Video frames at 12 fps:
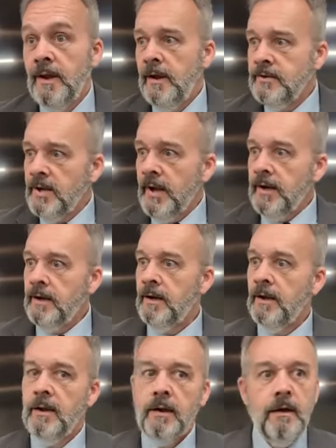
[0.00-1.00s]
It's like,
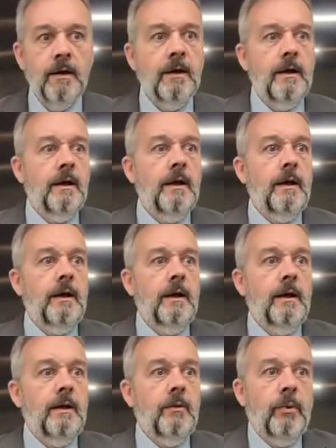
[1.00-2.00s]

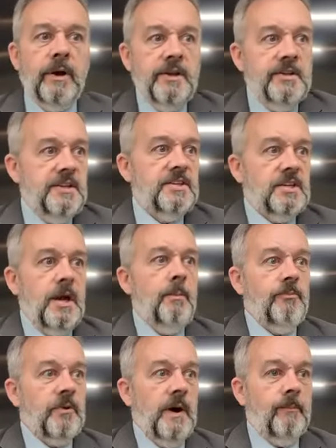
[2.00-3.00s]
where did this
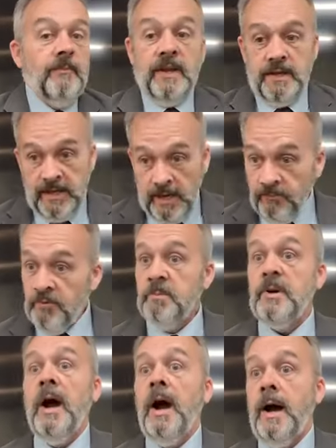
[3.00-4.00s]
come from? It came
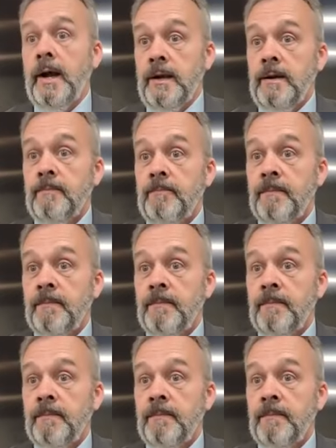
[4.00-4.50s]
from God.